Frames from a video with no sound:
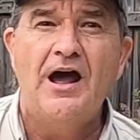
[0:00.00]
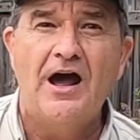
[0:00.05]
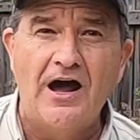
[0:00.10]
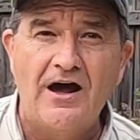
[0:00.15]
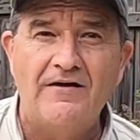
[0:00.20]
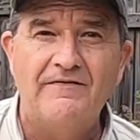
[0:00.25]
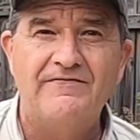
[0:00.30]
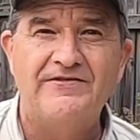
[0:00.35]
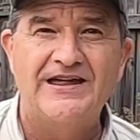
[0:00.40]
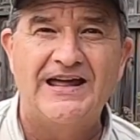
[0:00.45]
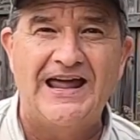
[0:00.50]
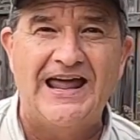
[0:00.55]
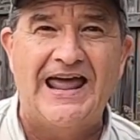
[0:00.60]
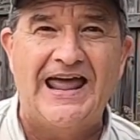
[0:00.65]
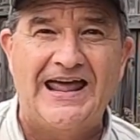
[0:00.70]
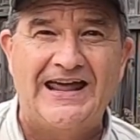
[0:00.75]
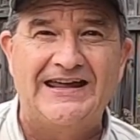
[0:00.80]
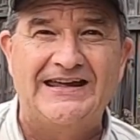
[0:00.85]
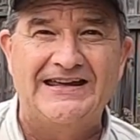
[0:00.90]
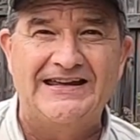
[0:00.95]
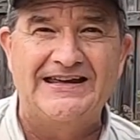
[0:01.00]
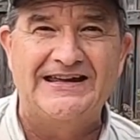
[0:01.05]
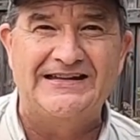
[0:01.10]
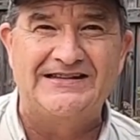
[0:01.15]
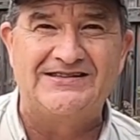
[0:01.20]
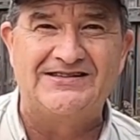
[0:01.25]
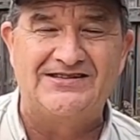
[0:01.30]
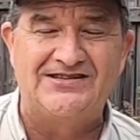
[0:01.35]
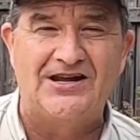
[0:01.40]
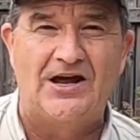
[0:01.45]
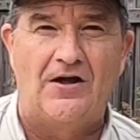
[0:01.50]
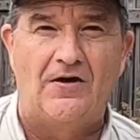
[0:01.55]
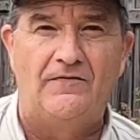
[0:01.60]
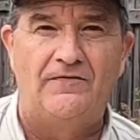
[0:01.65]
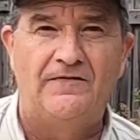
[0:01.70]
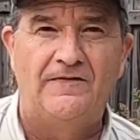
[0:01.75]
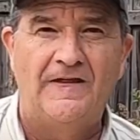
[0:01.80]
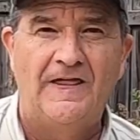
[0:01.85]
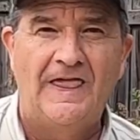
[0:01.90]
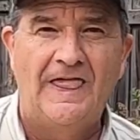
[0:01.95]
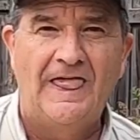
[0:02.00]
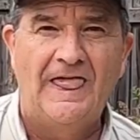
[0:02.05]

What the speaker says: of the egg itself.